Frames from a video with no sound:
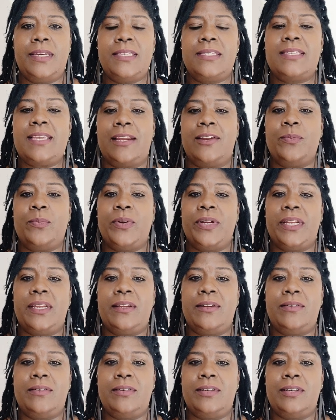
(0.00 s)
is
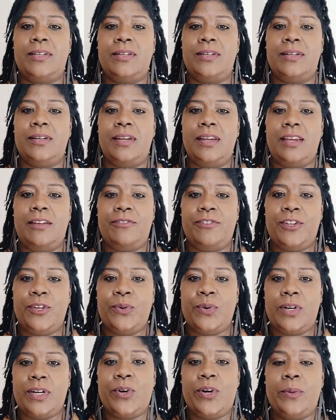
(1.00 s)
celebrated if
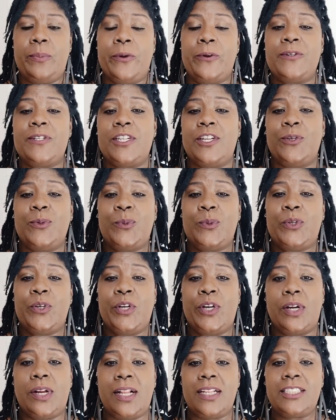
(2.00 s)
you are a person who know
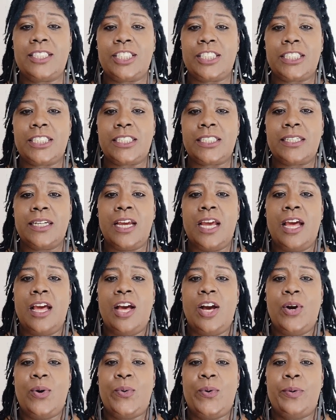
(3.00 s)
your culture,
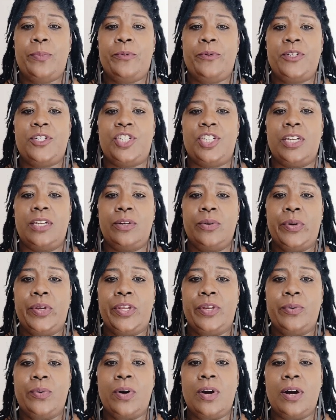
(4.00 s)
who appreciate who
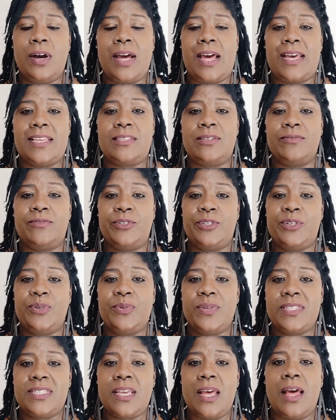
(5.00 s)
you are as a
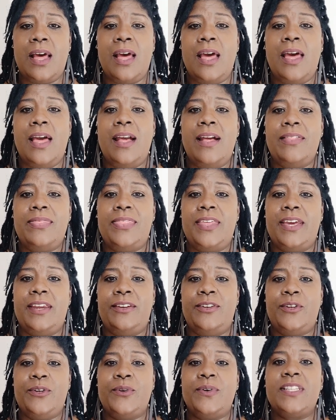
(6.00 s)
Vodouisan,
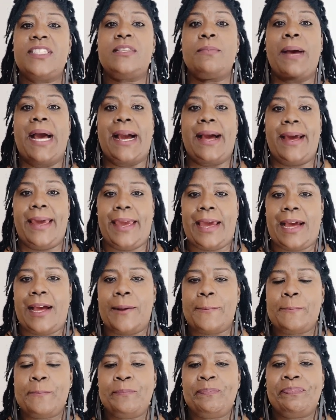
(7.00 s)
then it's Makaya.